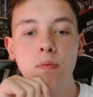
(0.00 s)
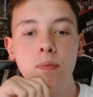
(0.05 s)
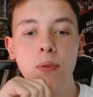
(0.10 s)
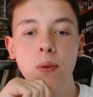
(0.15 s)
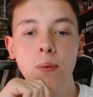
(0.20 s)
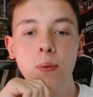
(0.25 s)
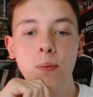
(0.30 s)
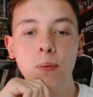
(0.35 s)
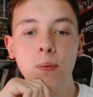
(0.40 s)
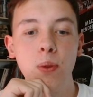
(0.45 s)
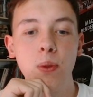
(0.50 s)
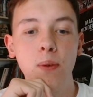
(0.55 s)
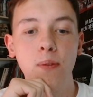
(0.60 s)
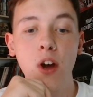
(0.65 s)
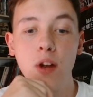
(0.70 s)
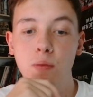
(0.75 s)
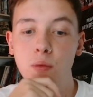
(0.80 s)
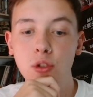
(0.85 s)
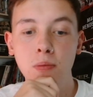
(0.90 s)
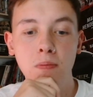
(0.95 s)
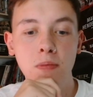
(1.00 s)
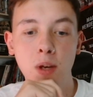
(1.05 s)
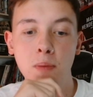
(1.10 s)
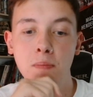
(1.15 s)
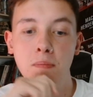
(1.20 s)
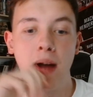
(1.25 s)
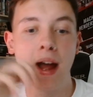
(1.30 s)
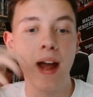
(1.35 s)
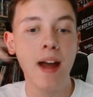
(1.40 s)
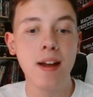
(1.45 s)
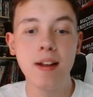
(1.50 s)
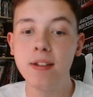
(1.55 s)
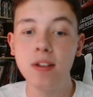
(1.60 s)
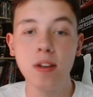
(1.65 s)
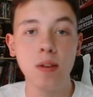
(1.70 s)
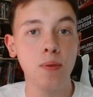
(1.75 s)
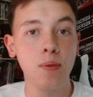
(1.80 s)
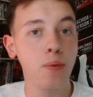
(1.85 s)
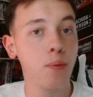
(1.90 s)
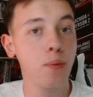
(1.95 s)
the fight was
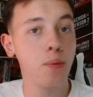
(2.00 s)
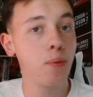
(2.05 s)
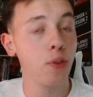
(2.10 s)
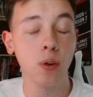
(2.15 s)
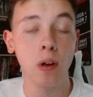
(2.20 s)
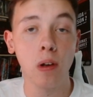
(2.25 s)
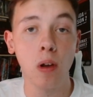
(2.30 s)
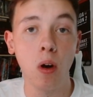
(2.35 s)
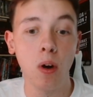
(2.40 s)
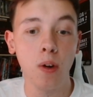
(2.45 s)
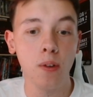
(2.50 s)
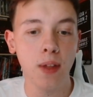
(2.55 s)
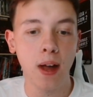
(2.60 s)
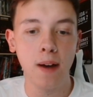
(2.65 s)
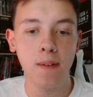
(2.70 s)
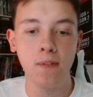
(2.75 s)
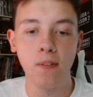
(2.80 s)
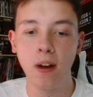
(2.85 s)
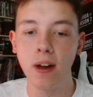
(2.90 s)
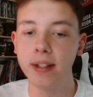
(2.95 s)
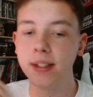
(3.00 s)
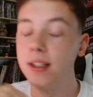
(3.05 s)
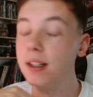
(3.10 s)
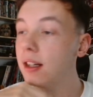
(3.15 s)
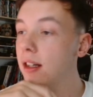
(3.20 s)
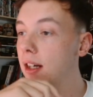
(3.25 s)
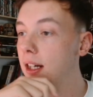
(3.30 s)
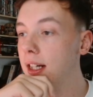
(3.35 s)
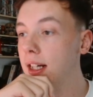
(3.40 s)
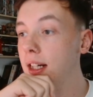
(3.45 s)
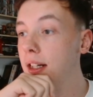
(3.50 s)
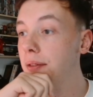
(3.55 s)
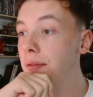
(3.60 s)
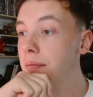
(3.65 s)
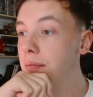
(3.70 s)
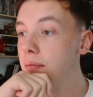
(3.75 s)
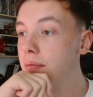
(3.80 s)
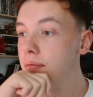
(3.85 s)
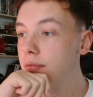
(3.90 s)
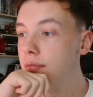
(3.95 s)
competitive for a lot of that fight.
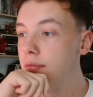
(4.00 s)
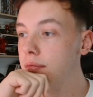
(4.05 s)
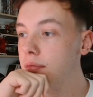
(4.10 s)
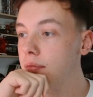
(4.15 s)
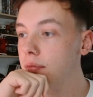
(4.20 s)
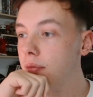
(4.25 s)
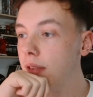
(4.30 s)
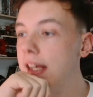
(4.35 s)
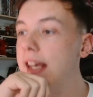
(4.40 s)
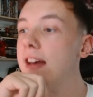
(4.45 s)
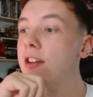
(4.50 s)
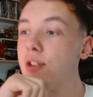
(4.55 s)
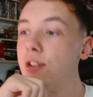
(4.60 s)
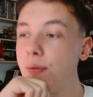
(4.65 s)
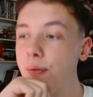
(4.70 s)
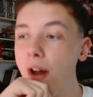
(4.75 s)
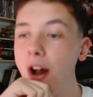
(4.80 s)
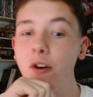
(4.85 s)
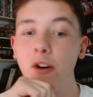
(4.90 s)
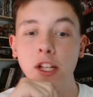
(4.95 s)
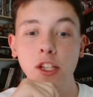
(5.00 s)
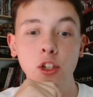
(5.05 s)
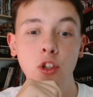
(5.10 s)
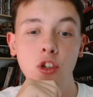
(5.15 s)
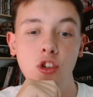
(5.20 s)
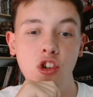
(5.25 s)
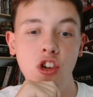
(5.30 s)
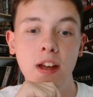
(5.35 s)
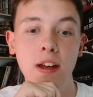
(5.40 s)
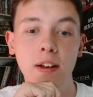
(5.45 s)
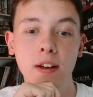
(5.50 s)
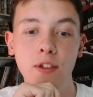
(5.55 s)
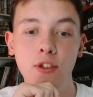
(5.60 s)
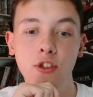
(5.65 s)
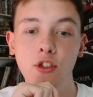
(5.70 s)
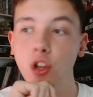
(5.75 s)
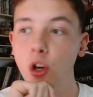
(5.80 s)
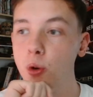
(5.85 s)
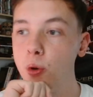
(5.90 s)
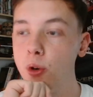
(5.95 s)
He has a very good chin, and
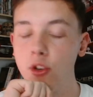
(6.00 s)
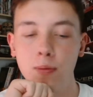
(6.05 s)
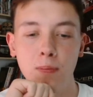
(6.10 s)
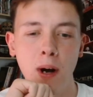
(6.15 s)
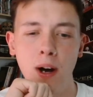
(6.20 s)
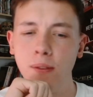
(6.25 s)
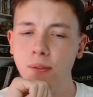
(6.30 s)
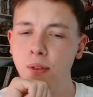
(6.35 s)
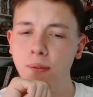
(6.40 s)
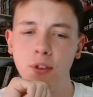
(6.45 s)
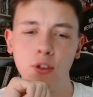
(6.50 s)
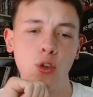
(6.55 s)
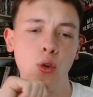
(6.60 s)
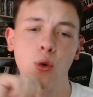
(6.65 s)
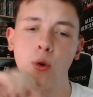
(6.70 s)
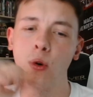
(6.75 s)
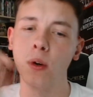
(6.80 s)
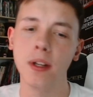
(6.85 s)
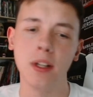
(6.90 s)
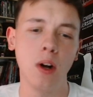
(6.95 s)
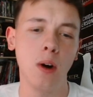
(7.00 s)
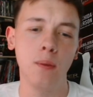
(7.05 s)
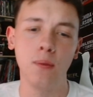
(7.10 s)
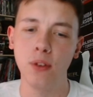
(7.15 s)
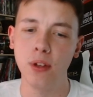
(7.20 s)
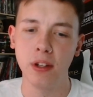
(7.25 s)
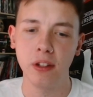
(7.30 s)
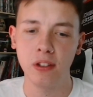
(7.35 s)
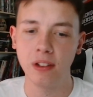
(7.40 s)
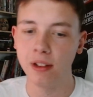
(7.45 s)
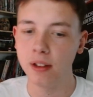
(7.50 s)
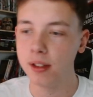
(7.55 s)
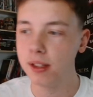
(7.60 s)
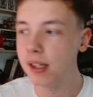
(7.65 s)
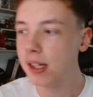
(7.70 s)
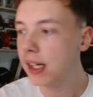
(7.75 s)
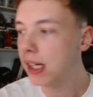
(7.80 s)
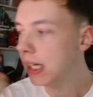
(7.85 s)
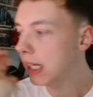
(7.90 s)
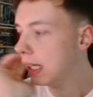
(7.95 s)
so does Marvin Vettori, obviously.
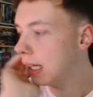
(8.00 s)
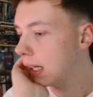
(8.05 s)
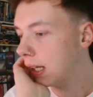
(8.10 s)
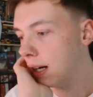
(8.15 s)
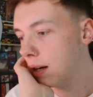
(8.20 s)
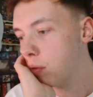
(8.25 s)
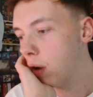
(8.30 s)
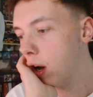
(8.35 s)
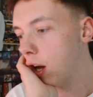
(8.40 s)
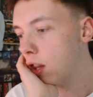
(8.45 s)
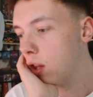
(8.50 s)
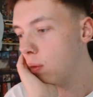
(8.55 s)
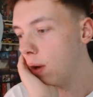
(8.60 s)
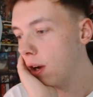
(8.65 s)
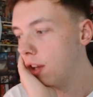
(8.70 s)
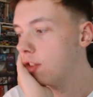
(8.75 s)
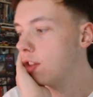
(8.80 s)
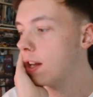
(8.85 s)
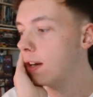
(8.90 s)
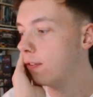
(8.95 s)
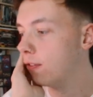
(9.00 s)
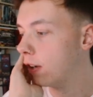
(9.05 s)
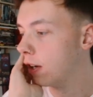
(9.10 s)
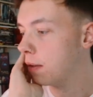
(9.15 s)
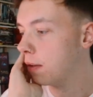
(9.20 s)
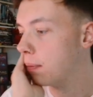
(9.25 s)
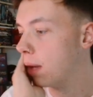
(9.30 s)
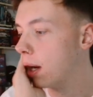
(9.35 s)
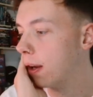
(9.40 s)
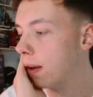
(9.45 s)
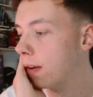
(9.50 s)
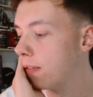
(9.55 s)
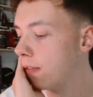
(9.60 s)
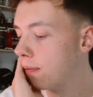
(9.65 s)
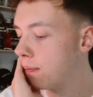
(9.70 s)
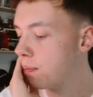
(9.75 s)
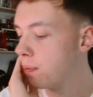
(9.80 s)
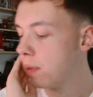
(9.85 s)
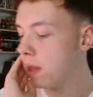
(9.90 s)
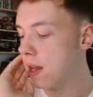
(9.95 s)
Otherwise, that fight might
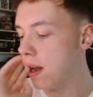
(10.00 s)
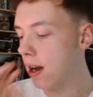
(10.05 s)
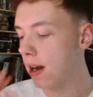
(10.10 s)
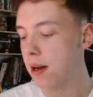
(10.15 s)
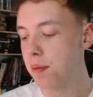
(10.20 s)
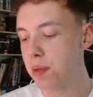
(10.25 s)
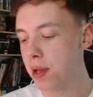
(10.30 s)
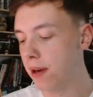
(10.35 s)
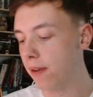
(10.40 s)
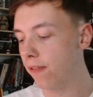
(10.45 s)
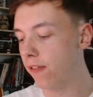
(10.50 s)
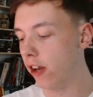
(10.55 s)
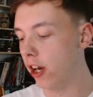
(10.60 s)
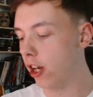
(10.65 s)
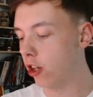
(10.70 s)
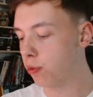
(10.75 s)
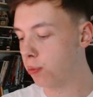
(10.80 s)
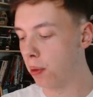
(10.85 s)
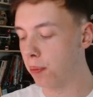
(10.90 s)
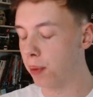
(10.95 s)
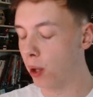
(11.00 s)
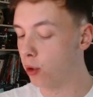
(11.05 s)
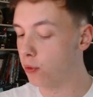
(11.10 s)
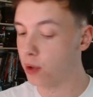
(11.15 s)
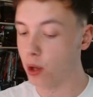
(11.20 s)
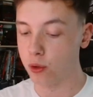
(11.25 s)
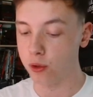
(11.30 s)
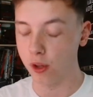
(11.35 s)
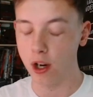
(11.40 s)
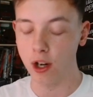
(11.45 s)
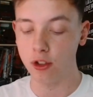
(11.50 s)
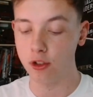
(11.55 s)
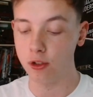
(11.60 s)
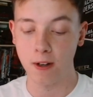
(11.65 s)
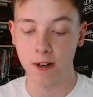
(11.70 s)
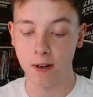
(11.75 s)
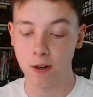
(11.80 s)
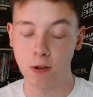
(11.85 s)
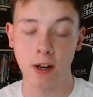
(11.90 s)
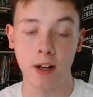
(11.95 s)
have been a finish, but both those guys are
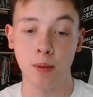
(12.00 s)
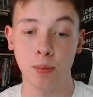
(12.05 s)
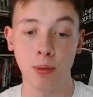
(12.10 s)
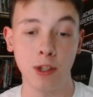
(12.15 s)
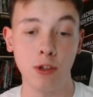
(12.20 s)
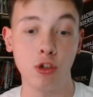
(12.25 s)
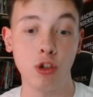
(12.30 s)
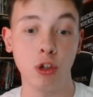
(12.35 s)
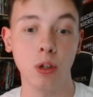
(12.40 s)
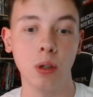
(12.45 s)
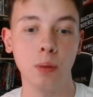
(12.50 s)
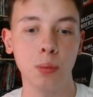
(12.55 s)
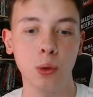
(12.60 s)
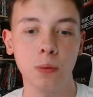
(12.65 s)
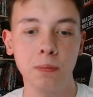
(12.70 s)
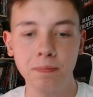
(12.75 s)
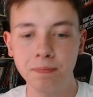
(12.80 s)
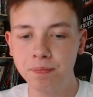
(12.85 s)
incredibly durable.